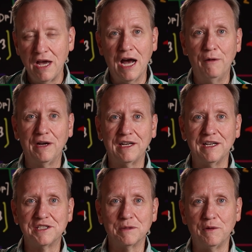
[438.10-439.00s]
I
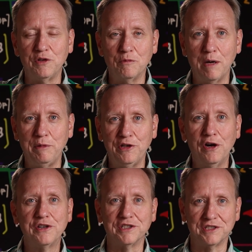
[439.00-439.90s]
recognize some of you might be
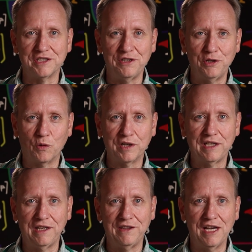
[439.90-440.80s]
nurses and you're
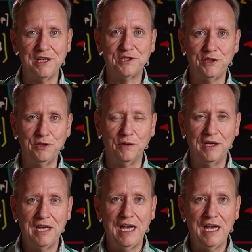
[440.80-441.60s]
working in the ICU,